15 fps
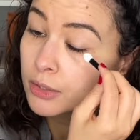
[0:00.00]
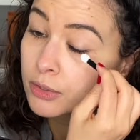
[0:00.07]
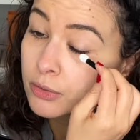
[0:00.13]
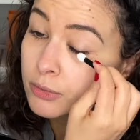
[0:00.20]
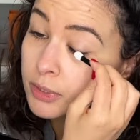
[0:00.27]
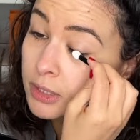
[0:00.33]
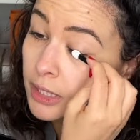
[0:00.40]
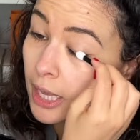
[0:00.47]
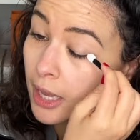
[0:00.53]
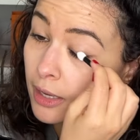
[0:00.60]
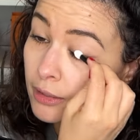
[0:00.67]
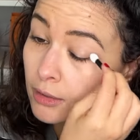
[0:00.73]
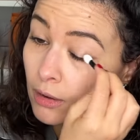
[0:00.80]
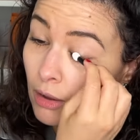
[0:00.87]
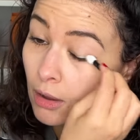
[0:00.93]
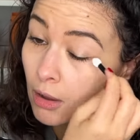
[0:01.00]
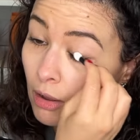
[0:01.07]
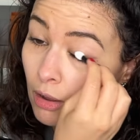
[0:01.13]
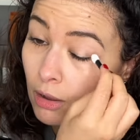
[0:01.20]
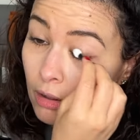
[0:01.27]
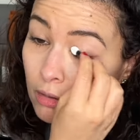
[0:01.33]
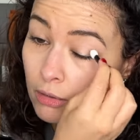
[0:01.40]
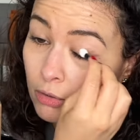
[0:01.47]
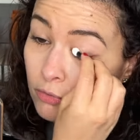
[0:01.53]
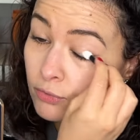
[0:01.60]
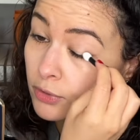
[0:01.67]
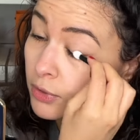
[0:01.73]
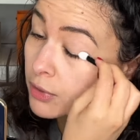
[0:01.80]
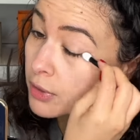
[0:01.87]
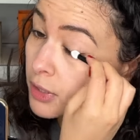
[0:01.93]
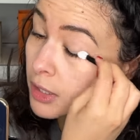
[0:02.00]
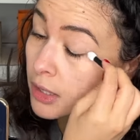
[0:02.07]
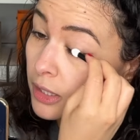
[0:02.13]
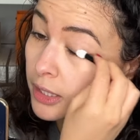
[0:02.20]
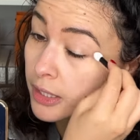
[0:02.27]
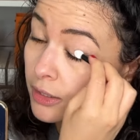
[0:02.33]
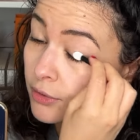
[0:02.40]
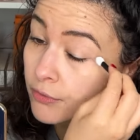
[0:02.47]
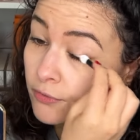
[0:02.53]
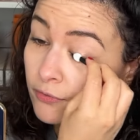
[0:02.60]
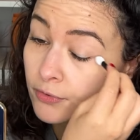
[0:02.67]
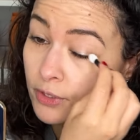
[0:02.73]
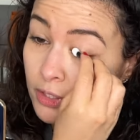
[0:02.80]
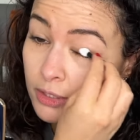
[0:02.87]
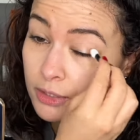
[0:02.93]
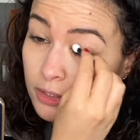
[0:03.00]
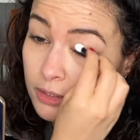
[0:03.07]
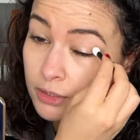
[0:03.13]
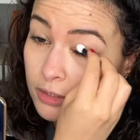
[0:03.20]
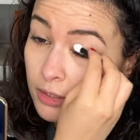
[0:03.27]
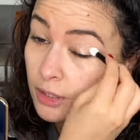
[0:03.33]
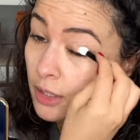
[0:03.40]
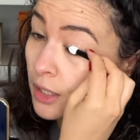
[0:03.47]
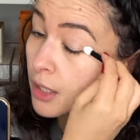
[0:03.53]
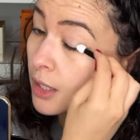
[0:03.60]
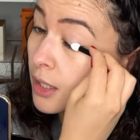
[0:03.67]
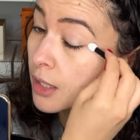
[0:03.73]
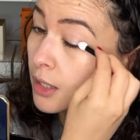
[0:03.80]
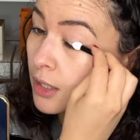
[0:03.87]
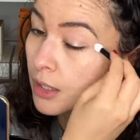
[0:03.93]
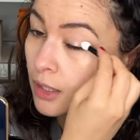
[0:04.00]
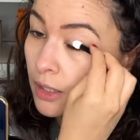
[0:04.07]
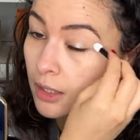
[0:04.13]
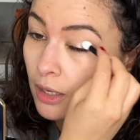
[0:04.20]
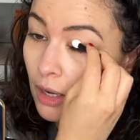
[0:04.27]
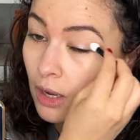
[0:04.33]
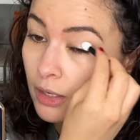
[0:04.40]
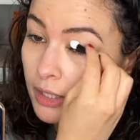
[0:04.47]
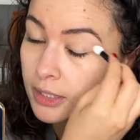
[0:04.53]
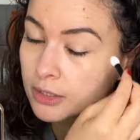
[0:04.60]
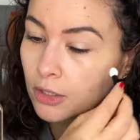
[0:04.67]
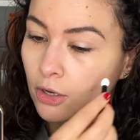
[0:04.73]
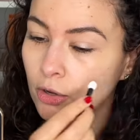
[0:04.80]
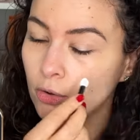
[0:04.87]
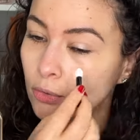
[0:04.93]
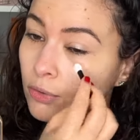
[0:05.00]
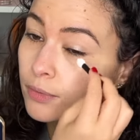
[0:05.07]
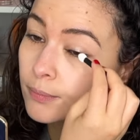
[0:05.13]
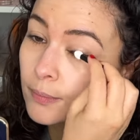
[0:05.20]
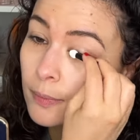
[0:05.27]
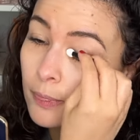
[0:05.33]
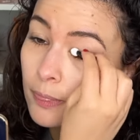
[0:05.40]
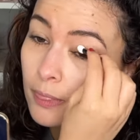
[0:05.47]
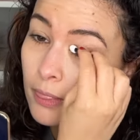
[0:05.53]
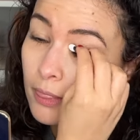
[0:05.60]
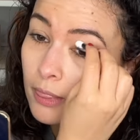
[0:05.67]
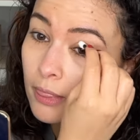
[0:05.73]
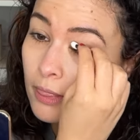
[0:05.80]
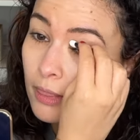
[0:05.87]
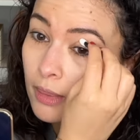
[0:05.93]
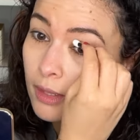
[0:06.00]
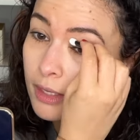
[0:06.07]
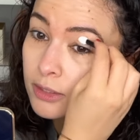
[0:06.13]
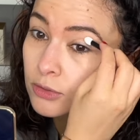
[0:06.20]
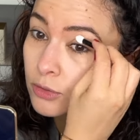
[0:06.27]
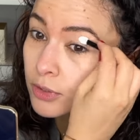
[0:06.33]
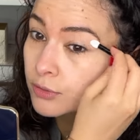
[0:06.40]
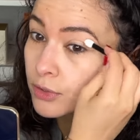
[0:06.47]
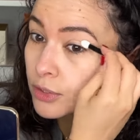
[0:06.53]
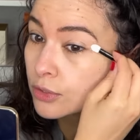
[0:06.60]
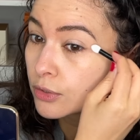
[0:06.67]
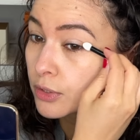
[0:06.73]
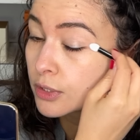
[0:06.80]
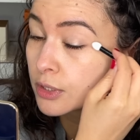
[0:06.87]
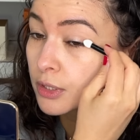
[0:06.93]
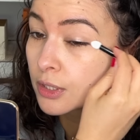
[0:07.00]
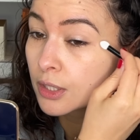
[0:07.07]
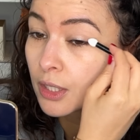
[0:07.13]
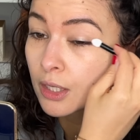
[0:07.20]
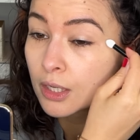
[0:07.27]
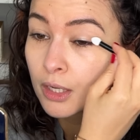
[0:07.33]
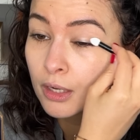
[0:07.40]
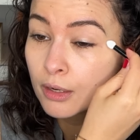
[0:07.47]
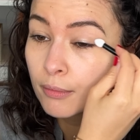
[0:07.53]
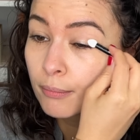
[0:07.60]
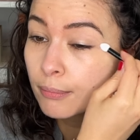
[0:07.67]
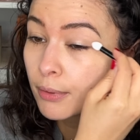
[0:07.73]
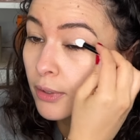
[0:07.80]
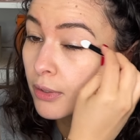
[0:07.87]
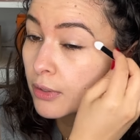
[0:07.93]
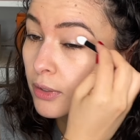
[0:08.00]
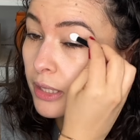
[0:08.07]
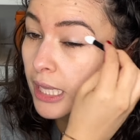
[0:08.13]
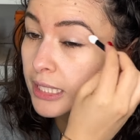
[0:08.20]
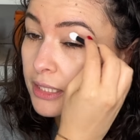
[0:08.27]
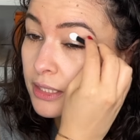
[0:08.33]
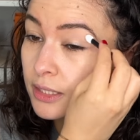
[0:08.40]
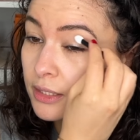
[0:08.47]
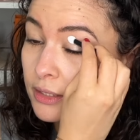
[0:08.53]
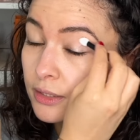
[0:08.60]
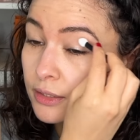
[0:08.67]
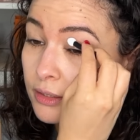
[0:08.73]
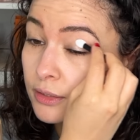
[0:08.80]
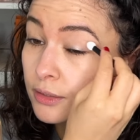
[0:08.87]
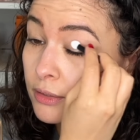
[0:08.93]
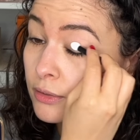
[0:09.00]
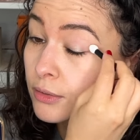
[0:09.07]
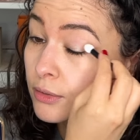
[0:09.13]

use that all over the lid first. On its own, it sort of just looks pearlescent.